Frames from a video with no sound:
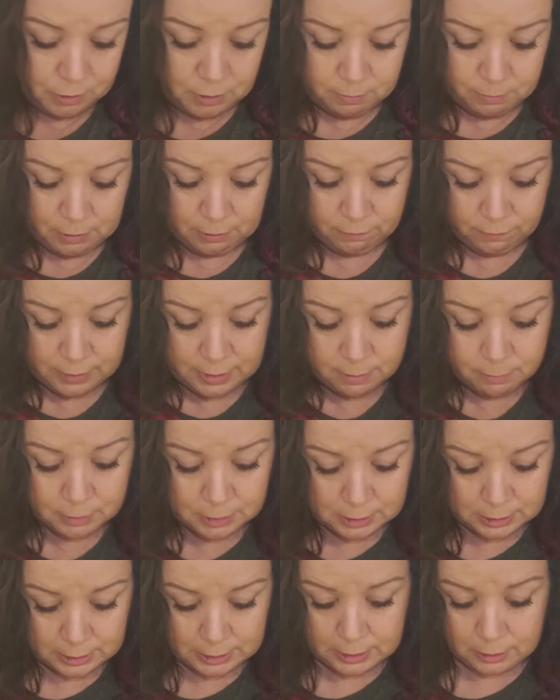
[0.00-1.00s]
but my
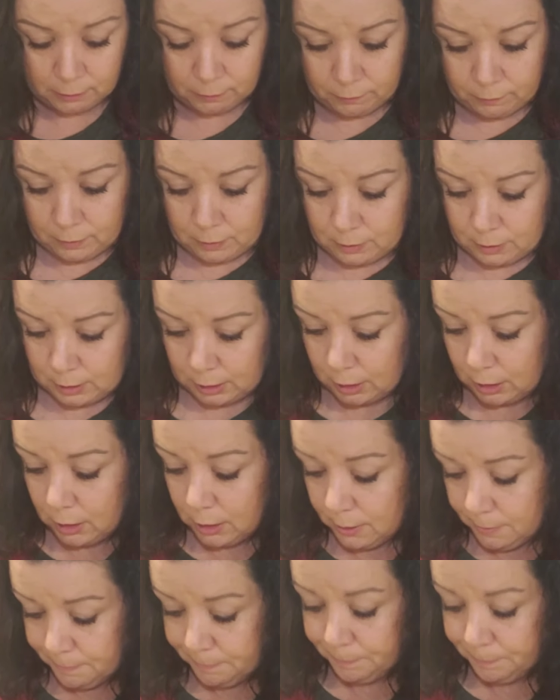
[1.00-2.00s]
family likes the thicker.